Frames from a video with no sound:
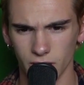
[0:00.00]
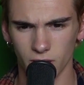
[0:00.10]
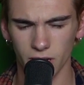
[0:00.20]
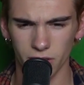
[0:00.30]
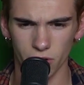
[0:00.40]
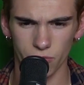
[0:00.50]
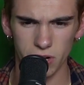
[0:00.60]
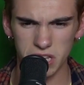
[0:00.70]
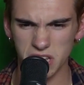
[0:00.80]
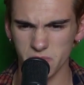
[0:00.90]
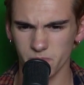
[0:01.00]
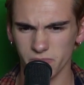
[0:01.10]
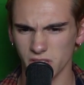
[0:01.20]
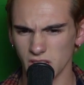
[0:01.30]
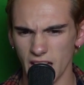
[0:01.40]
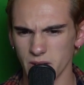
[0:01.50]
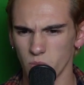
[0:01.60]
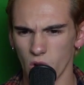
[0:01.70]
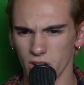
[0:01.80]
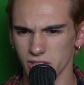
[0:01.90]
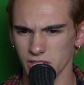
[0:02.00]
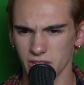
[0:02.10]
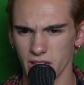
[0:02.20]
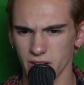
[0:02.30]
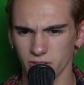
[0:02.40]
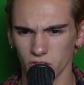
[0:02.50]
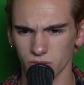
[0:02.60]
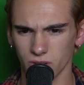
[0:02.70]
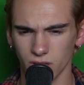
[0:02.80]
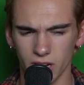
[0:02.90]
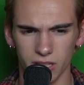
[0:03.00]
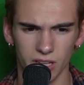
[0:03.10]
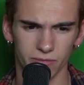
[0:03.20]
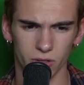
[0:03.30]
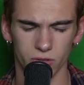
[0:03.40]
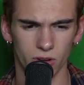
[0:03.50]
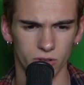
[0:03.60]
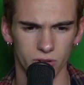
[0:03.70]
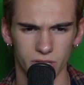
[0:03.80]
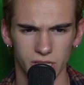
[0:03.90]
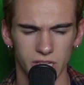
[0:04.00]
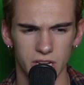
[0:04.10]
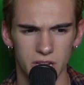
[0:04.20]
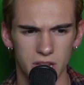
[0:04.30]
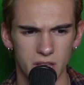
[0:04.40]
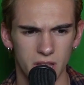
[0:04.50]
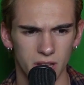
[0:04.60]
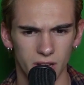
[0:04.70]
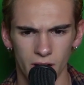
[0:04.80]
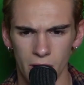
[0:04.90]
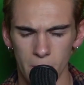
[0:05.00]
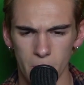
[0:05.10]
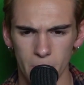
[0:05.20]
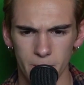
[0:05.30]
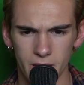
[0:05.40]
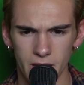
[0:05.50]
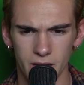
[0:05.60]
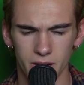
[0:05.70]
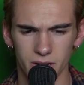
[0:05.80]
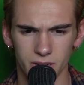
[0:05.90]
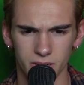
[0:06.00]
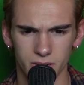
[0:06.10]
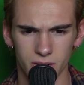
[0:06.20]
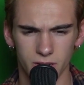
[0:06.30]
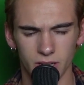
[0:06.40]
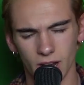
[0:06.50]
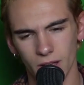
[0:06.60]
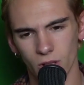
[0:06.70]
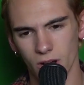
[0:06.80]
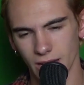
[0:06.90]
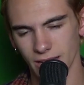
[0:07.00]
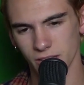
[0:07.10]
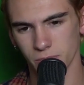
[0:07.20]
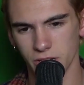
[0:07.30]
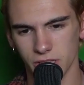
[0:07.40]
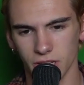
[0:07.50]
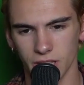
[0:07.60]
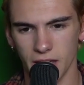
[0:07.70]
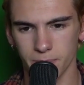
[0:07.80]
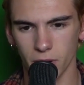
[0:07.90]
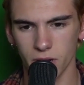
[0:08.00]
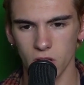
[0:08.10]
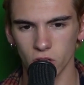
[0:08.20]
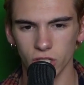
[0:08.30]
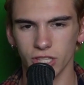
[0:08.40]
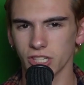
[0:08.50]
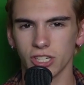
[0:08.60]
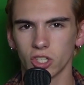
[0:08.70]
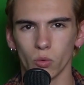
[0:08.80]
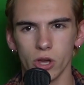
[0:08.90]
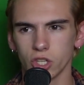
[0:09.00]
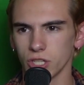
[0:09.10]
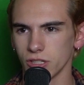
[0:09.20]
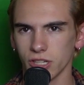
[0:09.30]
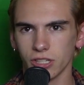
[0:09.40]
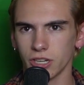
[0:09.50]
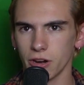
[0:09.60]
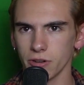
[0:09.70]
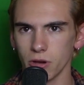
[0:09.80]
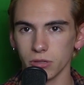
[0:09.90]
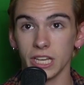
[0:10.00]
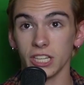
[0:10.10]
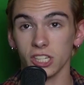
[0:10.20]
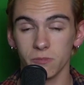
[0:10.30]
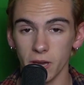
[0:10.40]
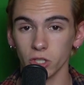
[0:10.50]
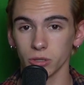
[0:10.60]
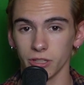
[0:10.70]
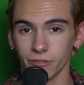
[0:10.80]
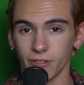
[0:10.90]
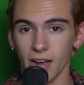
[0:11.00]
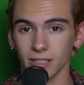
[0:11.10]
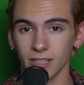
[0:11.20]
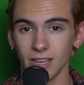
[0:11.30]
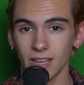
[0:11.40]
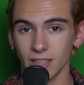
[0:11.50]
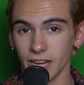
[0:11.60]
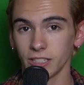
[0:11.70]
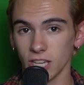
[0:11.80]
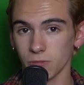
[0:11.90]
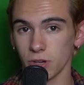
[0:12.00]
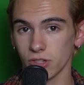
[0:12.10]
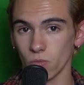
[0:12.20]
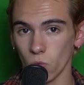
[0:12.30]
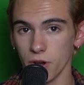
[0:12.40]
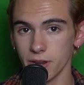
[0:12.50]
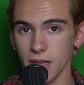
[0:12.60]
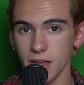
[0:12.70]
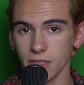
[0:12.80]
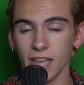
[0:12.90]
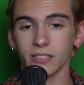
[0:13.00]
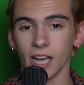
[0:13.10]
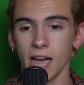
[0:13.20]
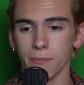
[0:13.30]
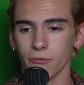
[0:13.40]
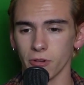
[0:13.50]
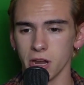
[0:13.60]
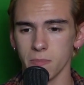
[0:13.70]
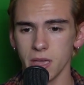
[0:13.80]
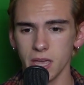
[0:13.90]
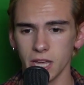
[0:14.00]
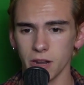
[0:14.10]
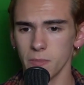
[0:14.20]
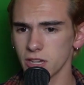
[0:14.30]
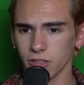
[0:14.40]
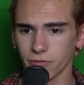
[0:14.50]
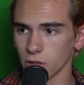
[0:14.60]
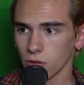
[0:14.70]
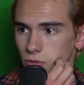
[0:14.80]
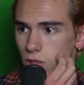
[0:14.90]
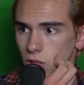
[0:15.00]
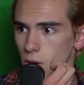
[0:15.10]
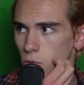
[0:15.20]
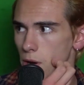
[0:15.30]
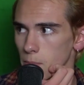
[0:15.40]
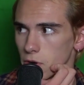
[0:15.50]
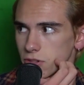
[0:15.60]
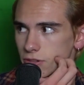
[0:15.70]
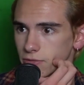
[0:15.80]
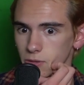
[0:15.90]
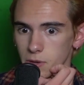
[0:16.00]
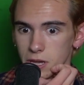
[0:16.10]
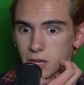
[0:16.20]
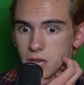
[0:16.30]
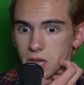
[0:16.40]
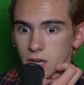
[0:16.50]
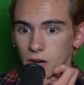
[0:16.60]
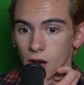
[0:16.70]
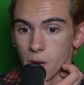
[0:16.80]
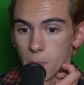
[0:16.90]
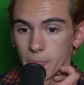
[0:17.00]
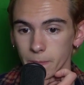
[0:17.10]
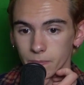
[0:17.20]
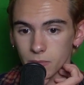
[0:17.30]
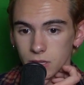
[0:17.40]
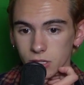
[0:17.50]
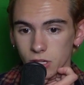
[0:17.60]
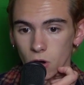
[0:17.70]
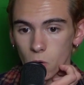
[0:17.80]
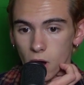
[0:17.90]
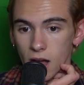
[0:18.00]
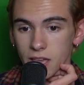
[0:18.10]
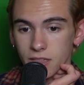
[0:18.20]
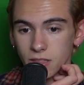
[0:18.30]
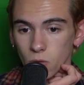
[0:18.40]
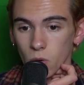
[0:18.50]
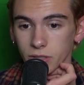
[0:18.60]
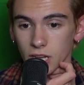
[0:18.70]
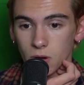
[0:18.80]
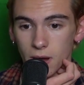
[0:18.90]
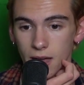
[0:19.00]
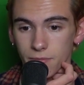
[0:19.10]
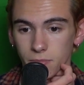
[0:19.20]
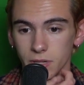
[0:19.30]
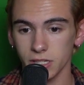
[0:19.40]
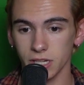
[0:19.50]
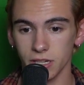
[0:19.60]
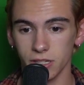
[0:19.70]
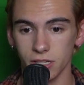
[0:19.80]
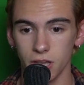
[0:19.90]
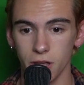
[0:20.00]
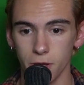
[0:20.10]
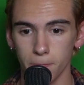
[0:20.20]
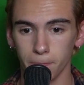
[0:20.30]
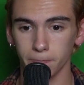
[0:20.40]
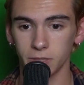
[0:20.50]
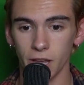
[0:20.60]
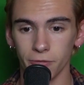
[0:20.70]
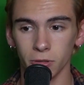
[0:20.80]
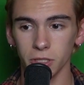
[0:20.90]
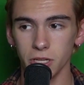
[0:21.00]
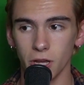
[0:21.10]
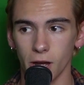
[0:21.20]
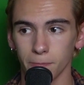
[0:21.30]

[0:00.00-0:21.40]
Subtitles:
lot of the gritty sidewalks and just a lot of the infrastructure of the city, and the dialogue, I guess, plays into that. But just the situations, the scenarios, and especially the fact that it takes place in one day, that time frame, it makes it feel a lot more immersive to me. So I think the one takeaway I have from this is definitely